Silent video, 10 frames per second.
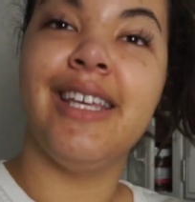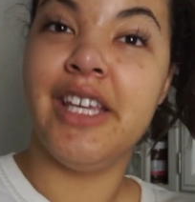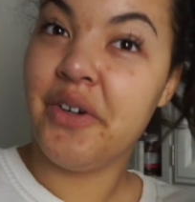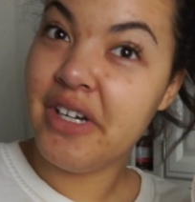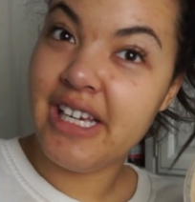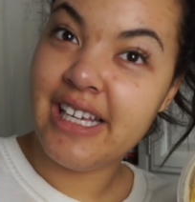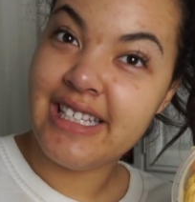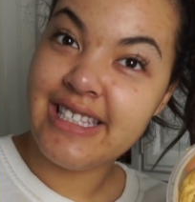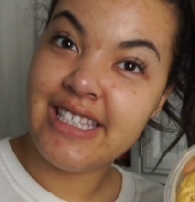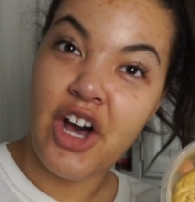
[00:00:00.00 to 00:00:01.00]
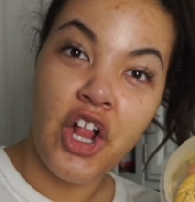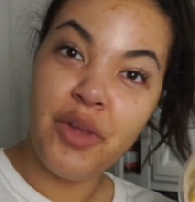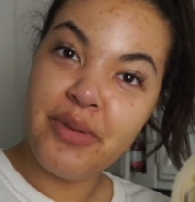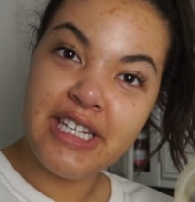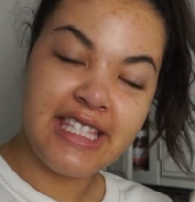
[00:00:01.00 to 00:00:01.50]
Here it is, all
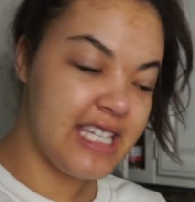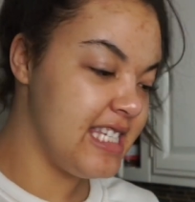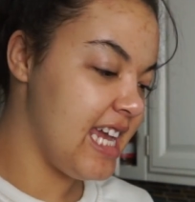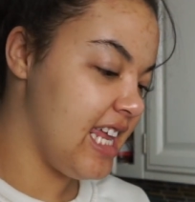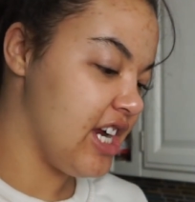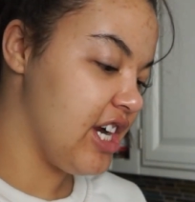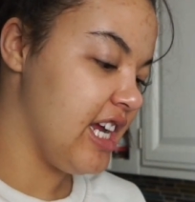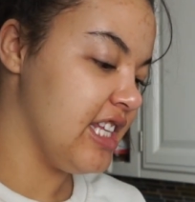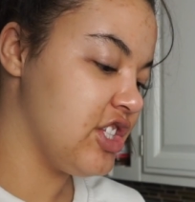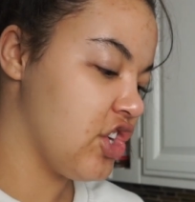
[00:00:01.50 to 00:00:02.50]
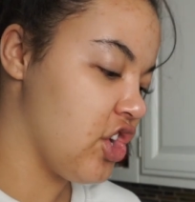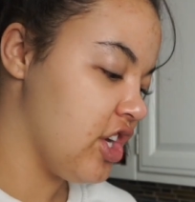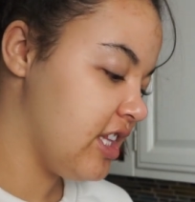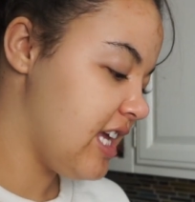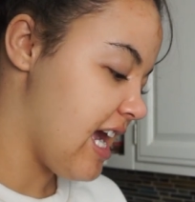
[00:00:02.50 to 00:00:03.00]
up in its container. It's
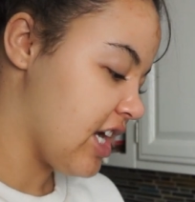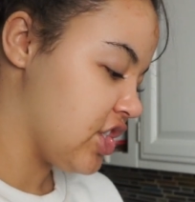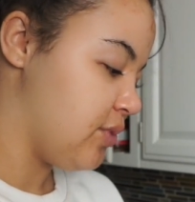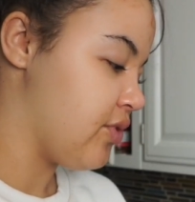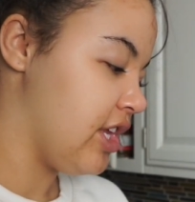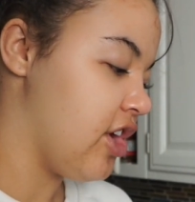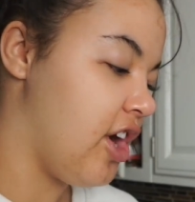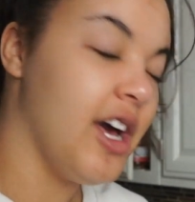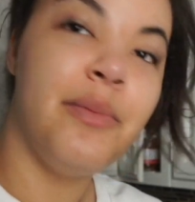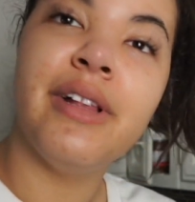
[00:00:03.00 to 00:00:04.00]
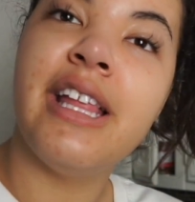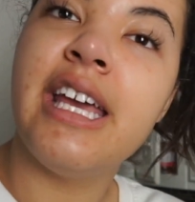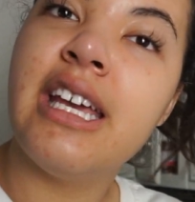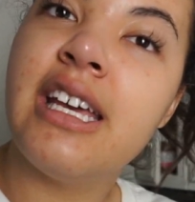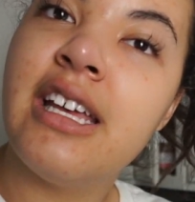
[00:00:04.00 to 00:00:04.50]
currently actually pretty hot, but
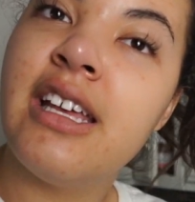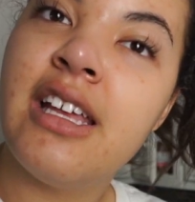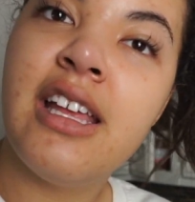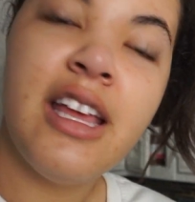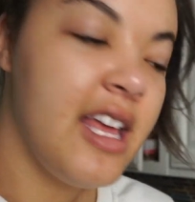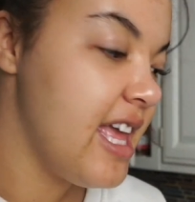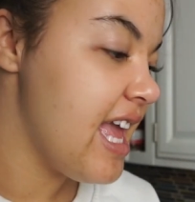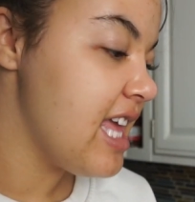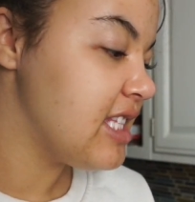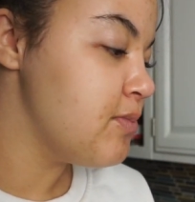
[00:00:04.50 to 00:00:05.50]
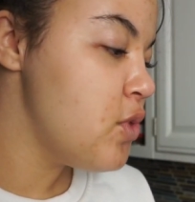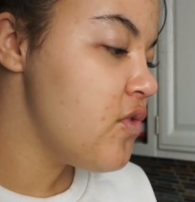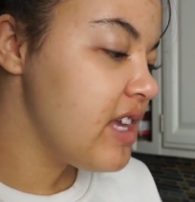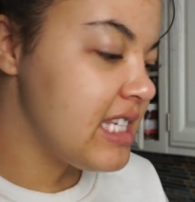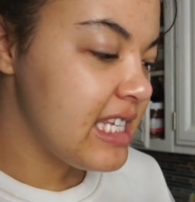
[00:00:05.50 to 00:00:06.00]
like it's
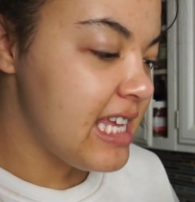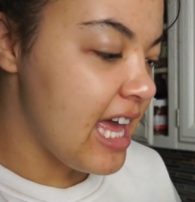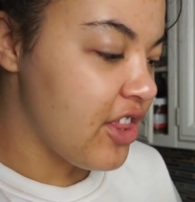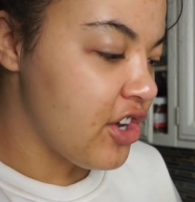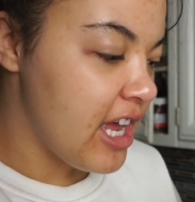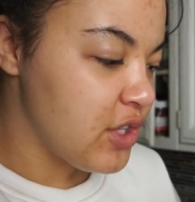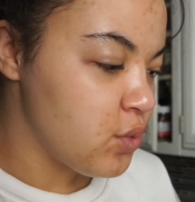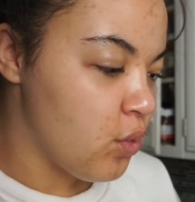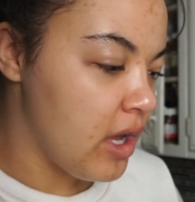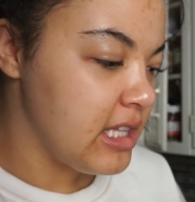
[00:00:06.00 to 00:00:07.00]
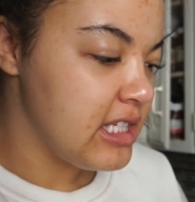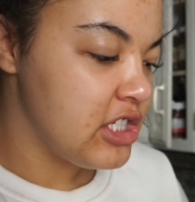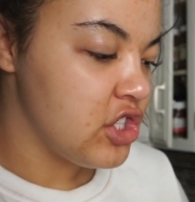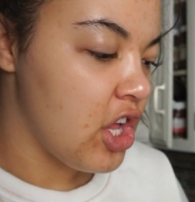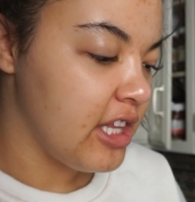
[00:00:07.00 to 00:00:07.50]
moving together as one
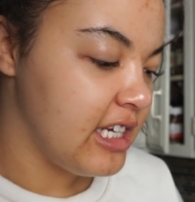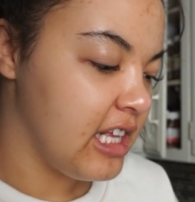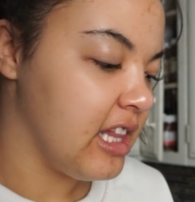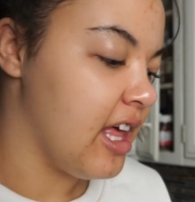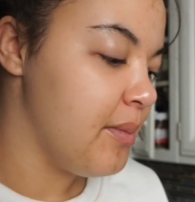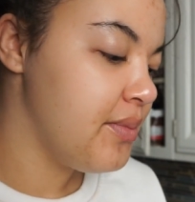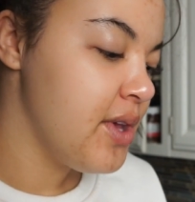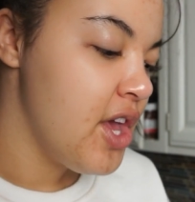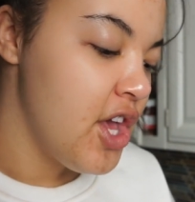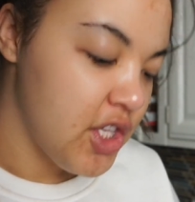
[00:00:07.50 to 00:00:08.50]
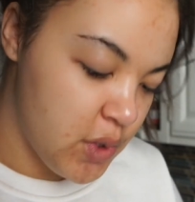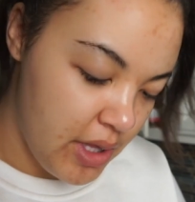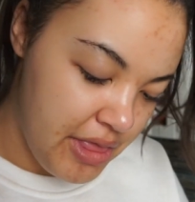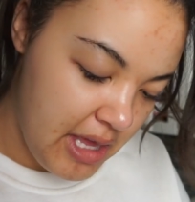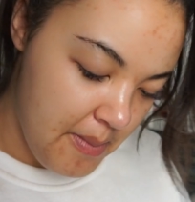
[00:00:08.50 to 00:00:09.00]
solid clump. So I
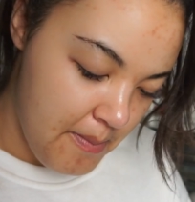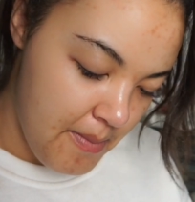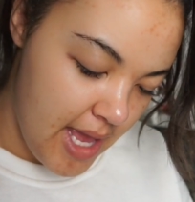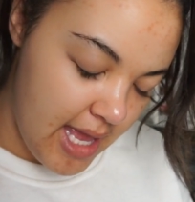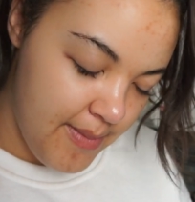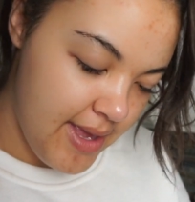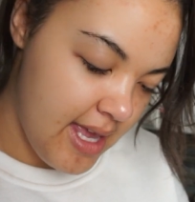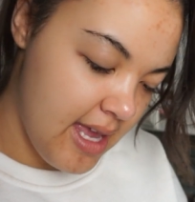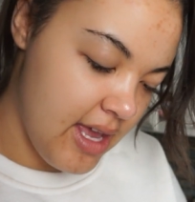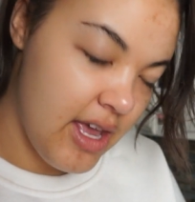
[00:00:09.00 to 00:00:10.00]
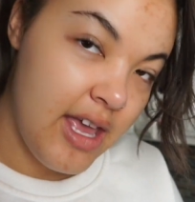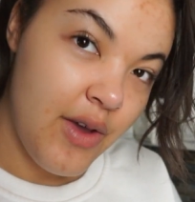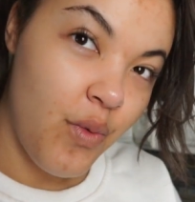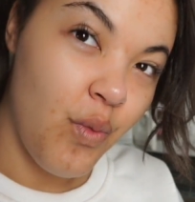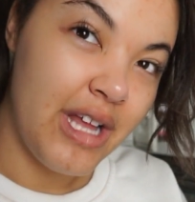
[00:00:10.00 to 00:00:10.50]
think maybe
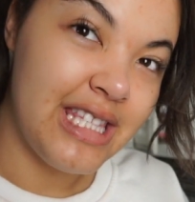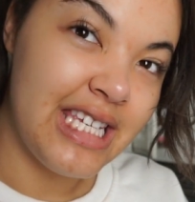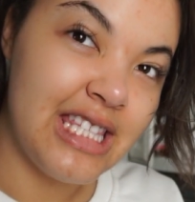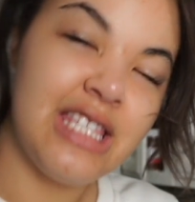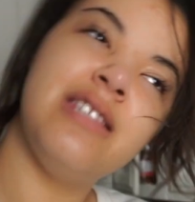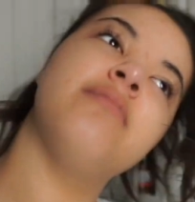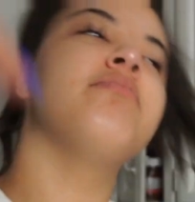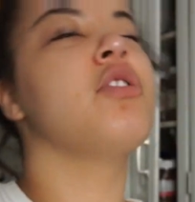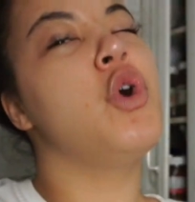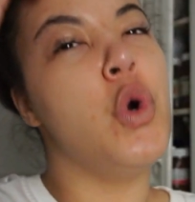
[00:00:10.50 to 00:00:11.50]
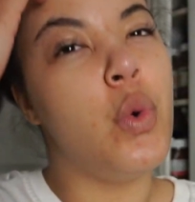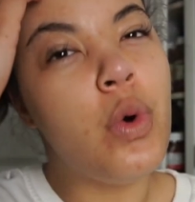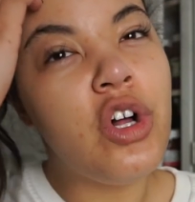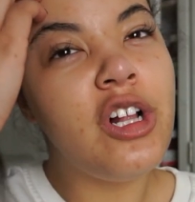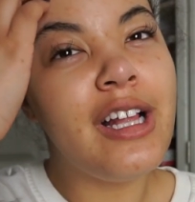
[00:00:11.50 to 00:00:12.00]
once it's
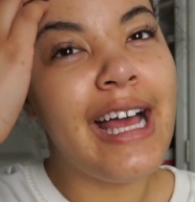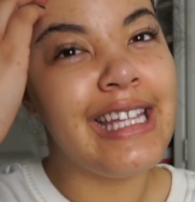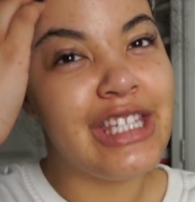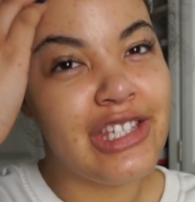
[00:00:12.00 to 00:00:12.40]
cool and